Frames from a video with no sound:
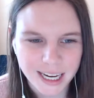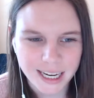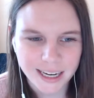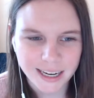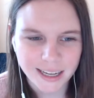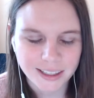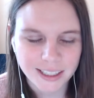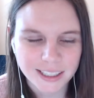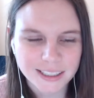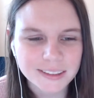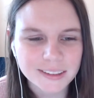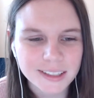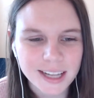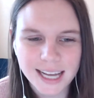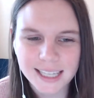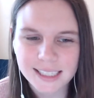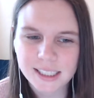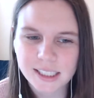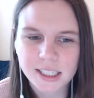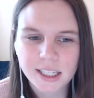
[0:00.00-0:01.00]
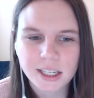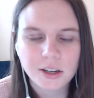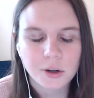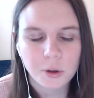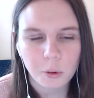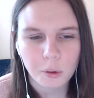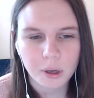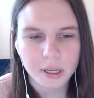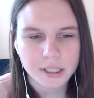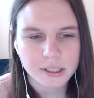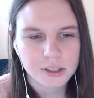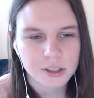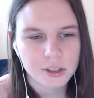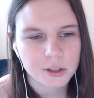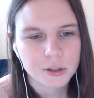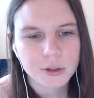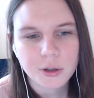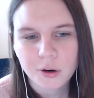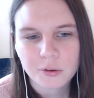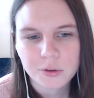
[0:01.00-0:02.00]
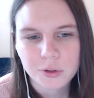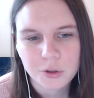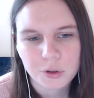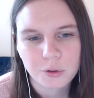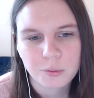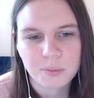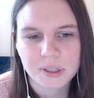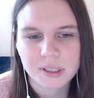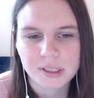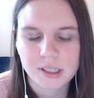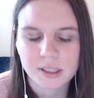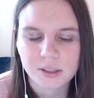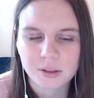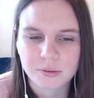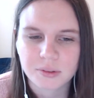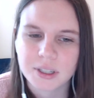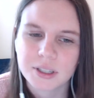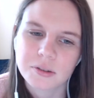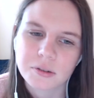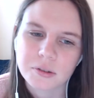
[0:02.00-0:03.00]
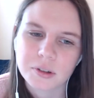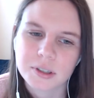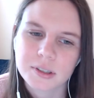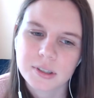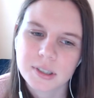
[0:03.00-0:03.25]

And then lastly, who is your go to business resource?